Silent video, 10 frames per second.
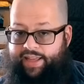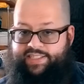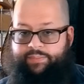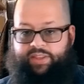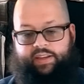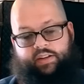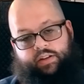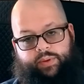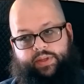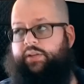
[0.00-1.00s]
realized something
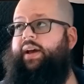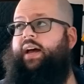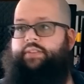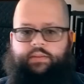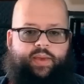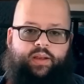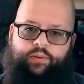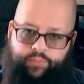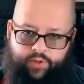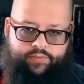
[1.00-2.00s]
here. We do have a
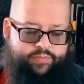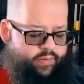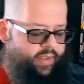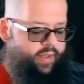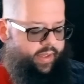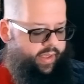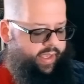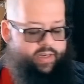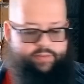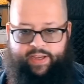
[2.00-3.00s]
metal roof.
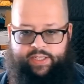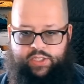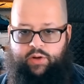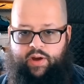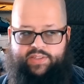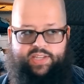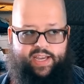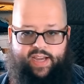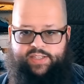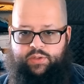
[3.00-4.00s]
And if I do go
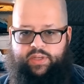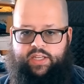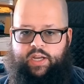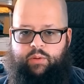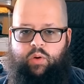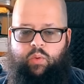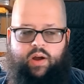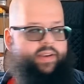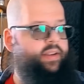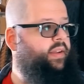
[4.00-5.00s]
outside, I do get NOAA
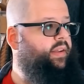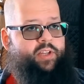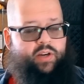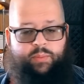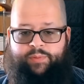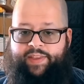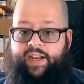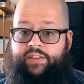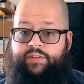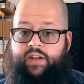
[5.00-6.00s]
1. I have to go a couple
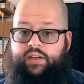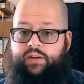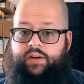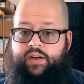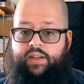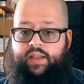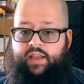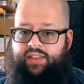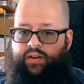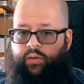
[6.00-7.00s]
feet out the front door
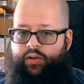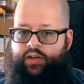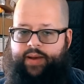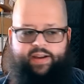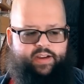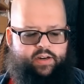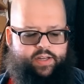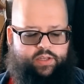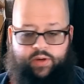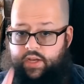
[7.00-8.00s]
and then hold it about
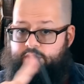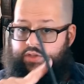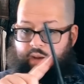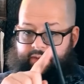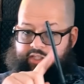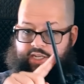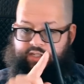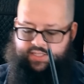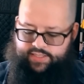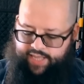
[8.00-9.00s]
here, and I do. So I'm going to
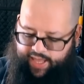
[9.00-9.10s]
change the